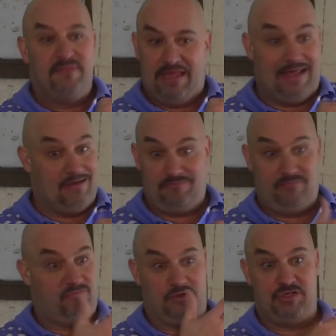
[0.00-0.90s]
And
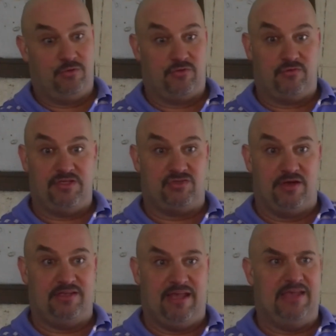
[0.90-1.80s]
for 2 or 3
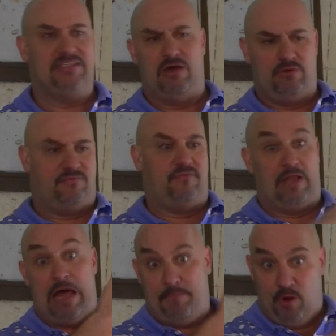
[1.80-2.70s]
straight days, I would
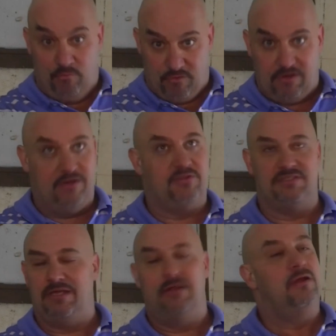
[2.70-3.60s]
flop over, and he would
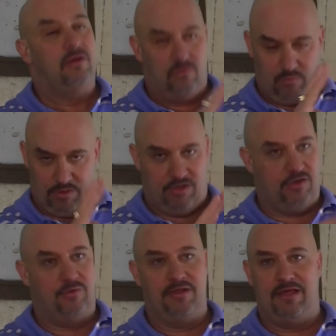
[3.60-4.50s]
say, we're going to
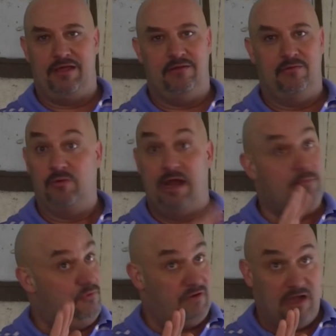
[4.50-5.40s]
do it again. We're not
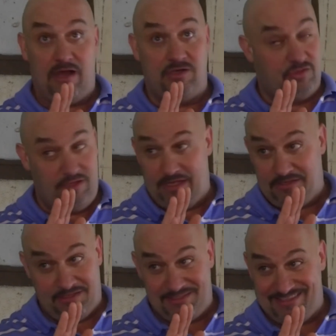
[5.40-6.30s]
moving on until you get
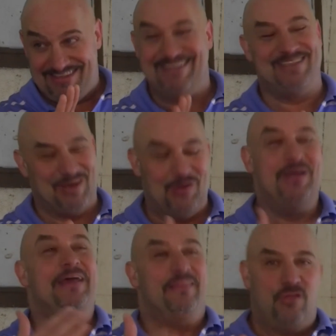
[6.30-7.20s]
this. And so
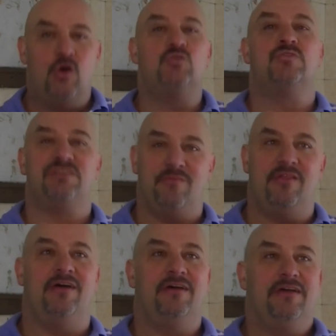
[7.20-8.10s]
those were some
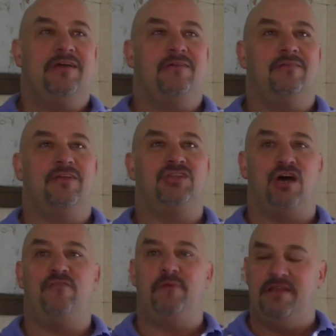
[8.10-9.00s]
of the
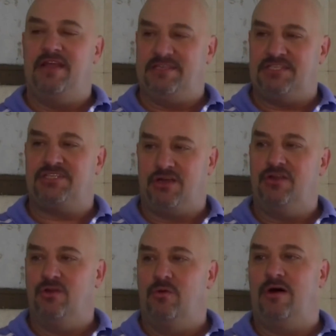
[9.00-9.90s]
tough but necessary
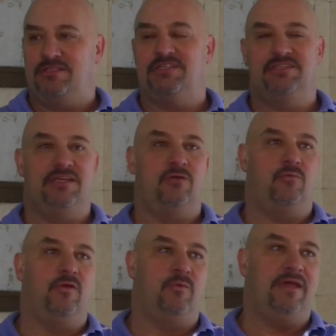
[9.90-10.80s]
nuances
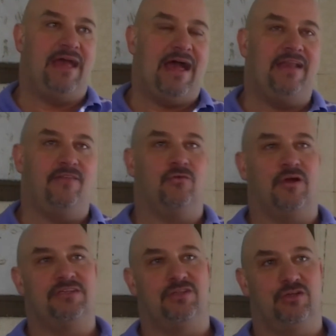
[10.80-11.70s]
that we had in the
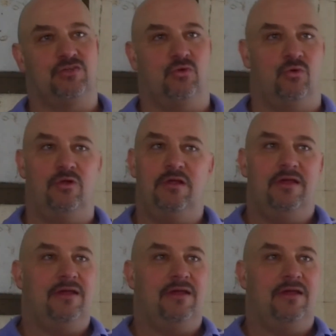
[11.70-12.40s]
wrestling school.